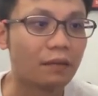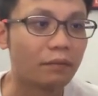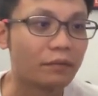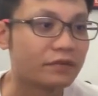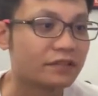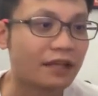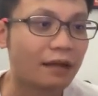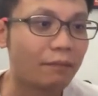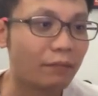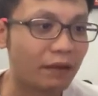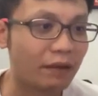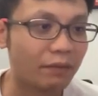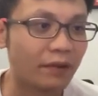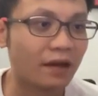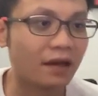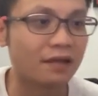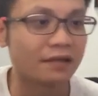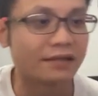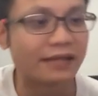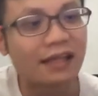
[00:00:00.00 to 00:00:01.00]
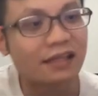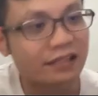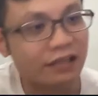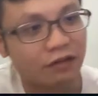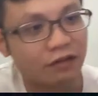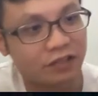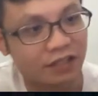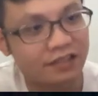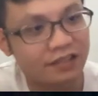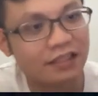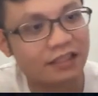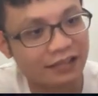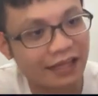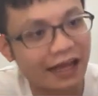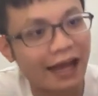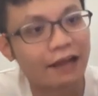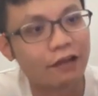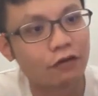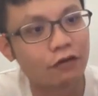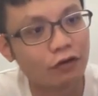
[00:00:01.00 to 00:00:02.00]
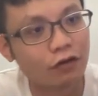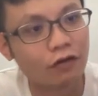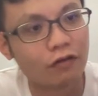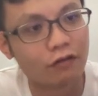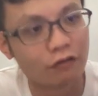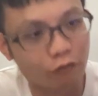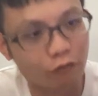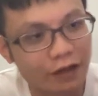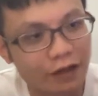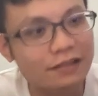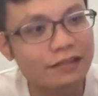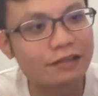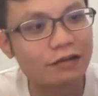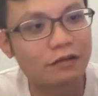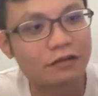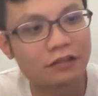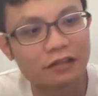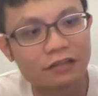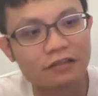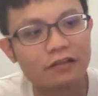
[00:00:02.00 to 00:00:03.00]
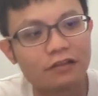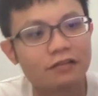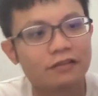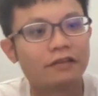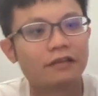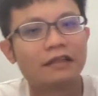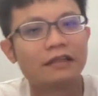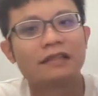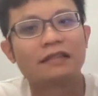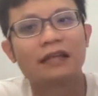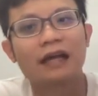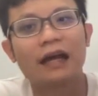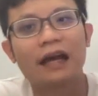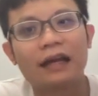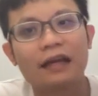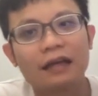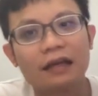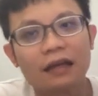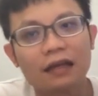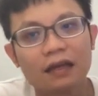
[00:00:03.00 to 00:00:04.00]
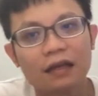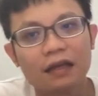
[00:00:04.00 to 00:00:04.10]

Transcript: Some people 10 Celsius is high, 1 Celsius also is high.